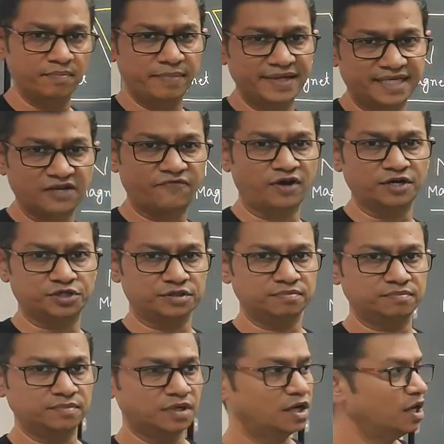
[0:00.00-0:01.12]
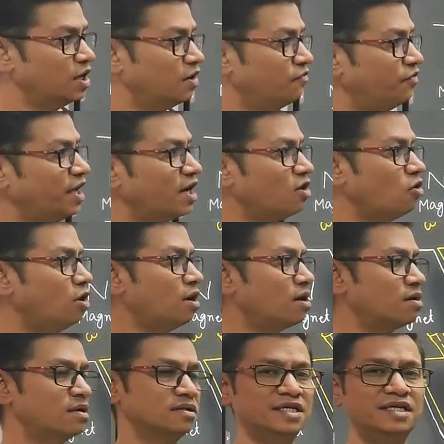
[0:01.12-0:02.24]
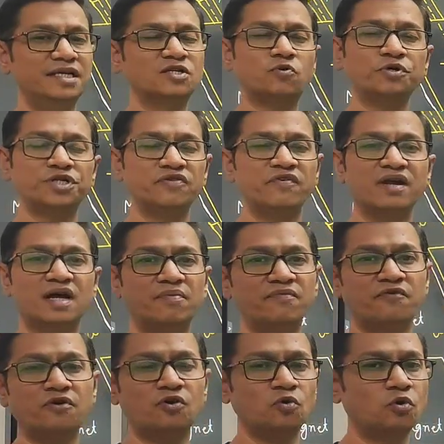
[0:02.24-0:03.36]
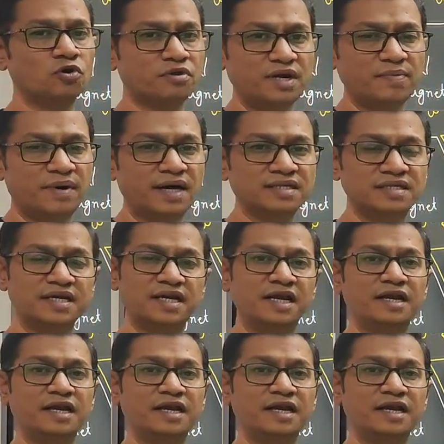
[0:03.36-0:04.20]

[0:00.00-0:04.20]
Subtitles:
basic function. We are not, see, this question will come for 2 or 3 marks,